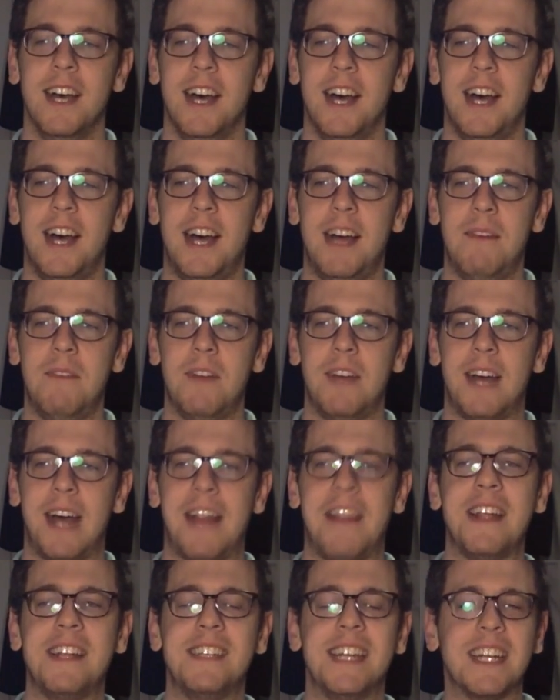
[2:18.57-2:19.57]
And
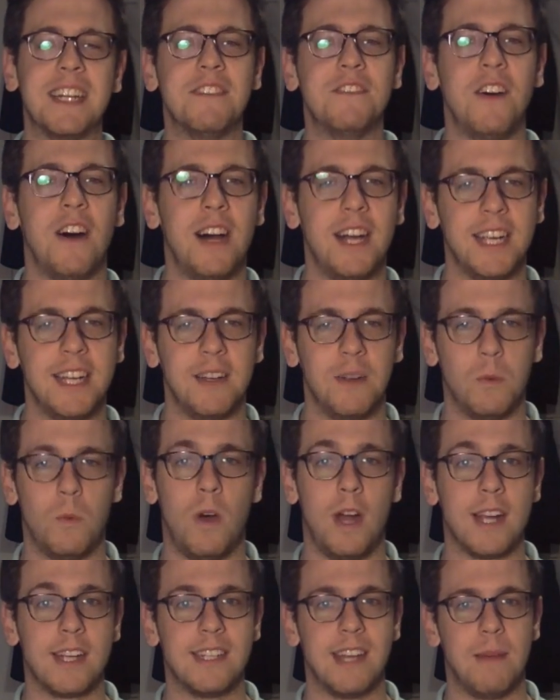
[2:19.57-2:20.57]
they signify
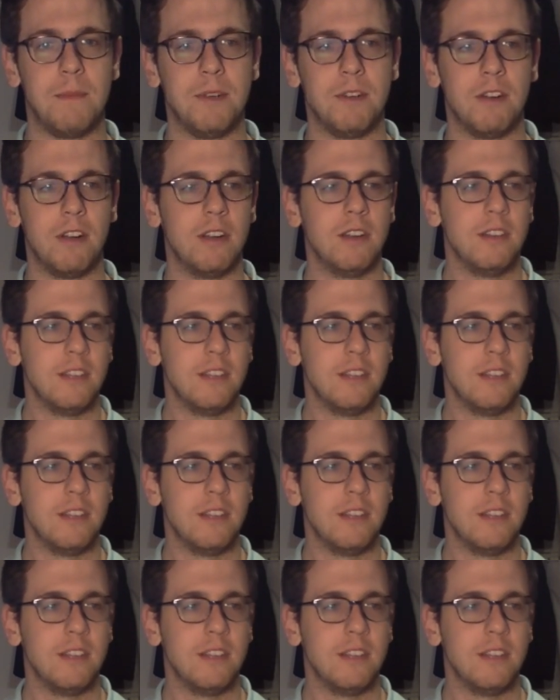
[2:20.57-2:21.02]
what exam you're on.